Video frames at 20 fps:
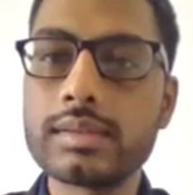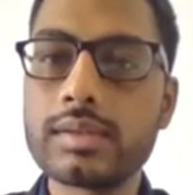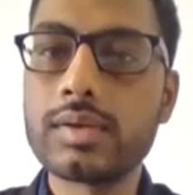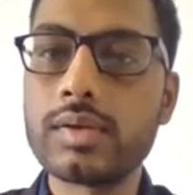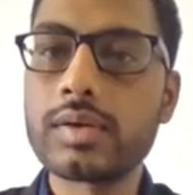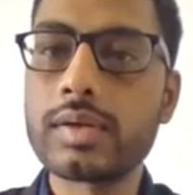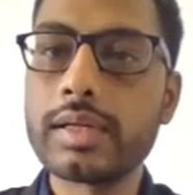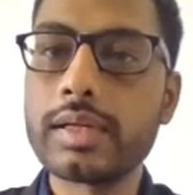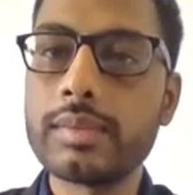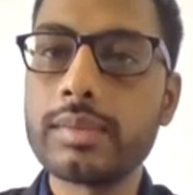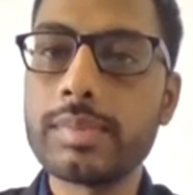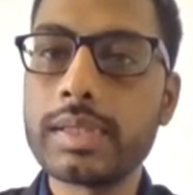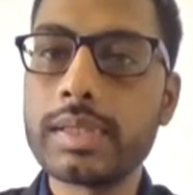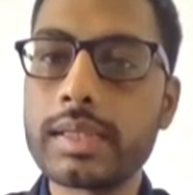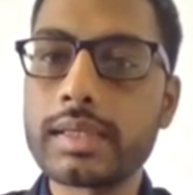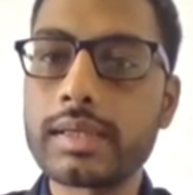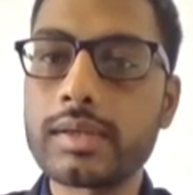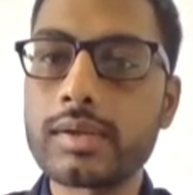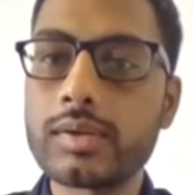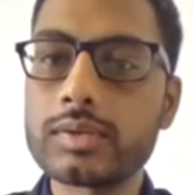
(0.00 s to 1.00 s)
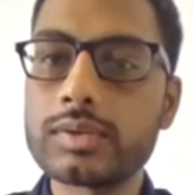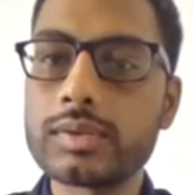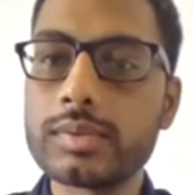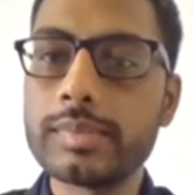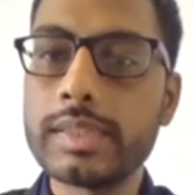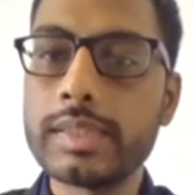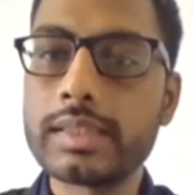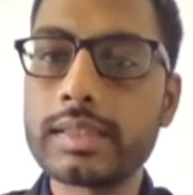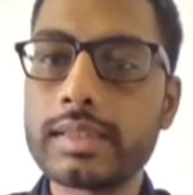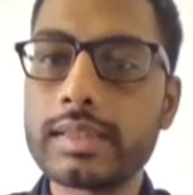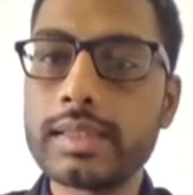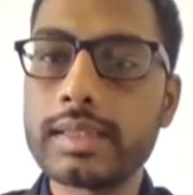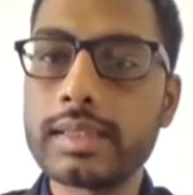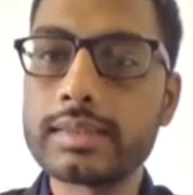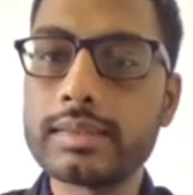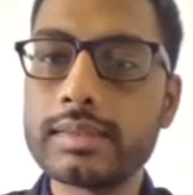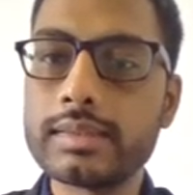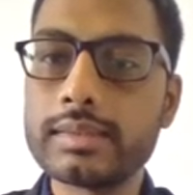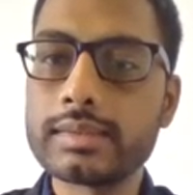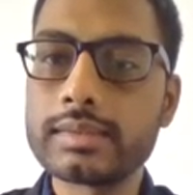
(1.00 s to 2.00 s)
or NPR can also be written
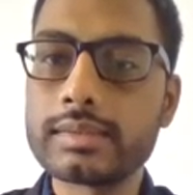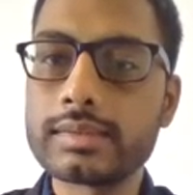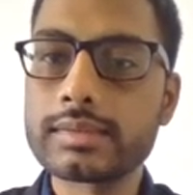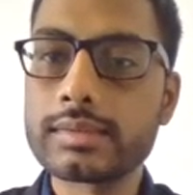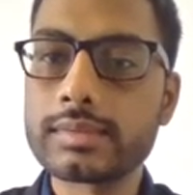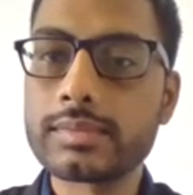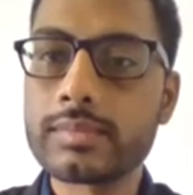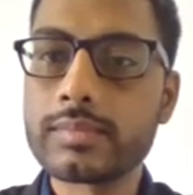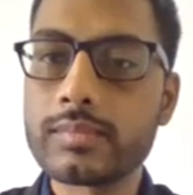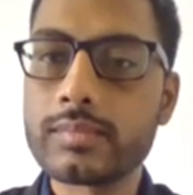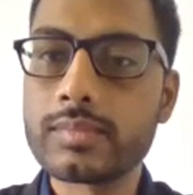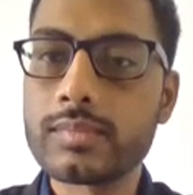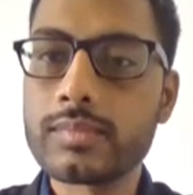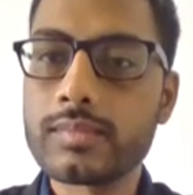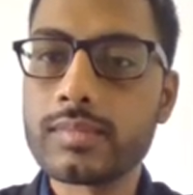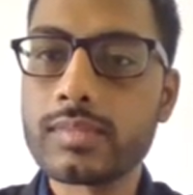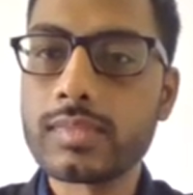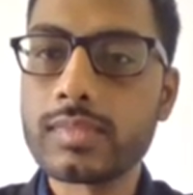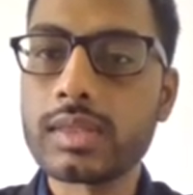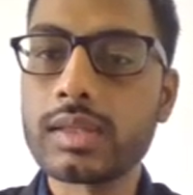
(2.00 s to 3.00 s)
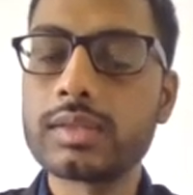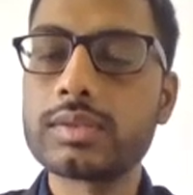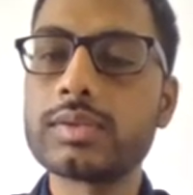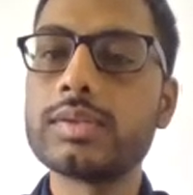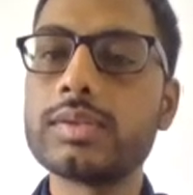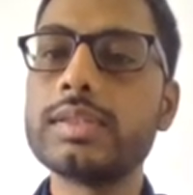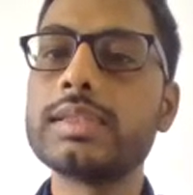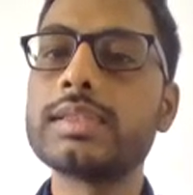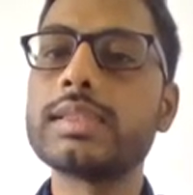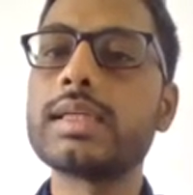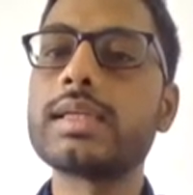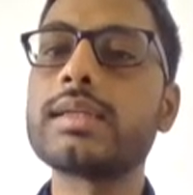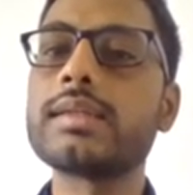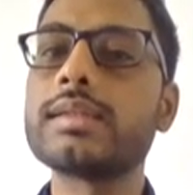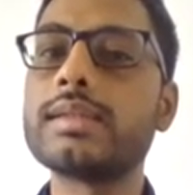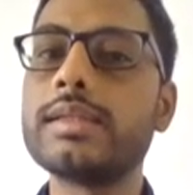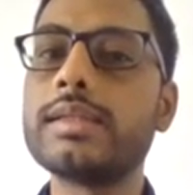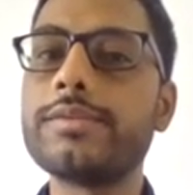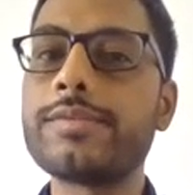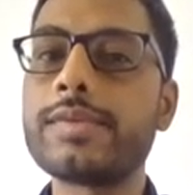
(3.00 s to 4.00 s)
like this. So these are
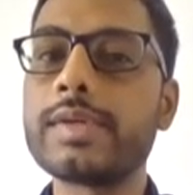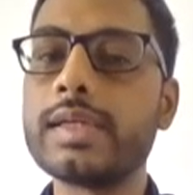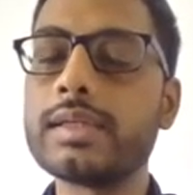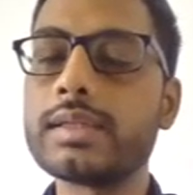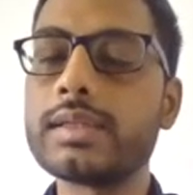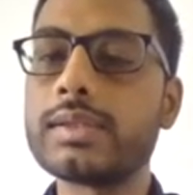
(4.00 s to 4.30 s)
different